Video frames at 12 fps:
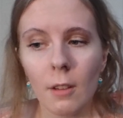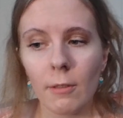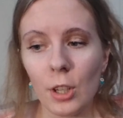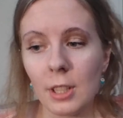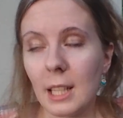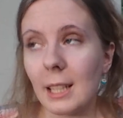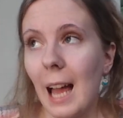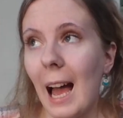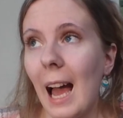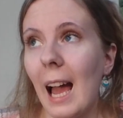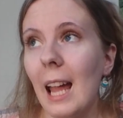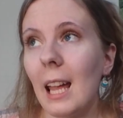For instance,
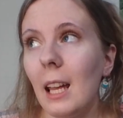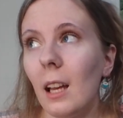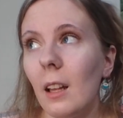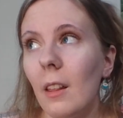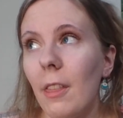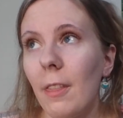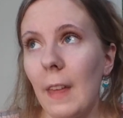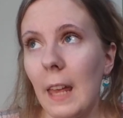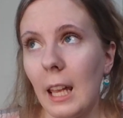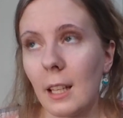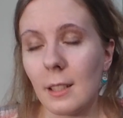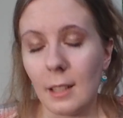I
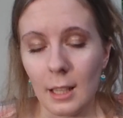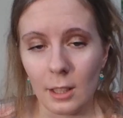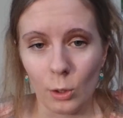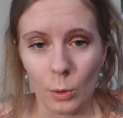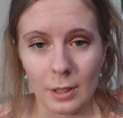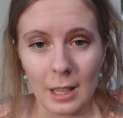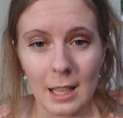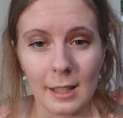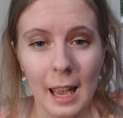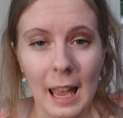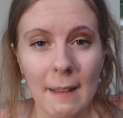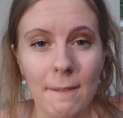think C.S. Lewis is
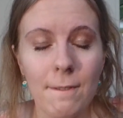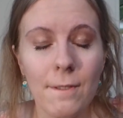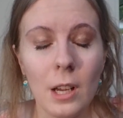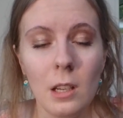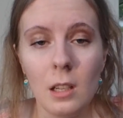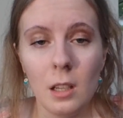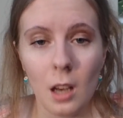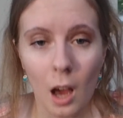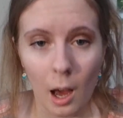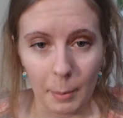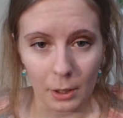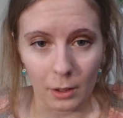a
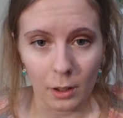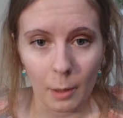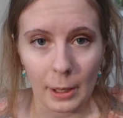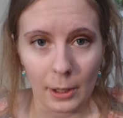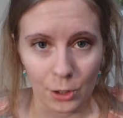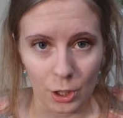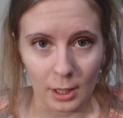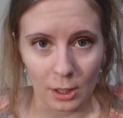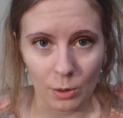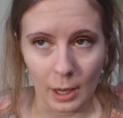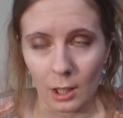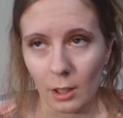phenomenal
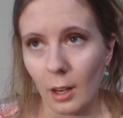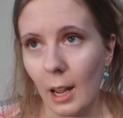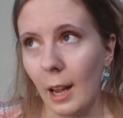apologetics writer.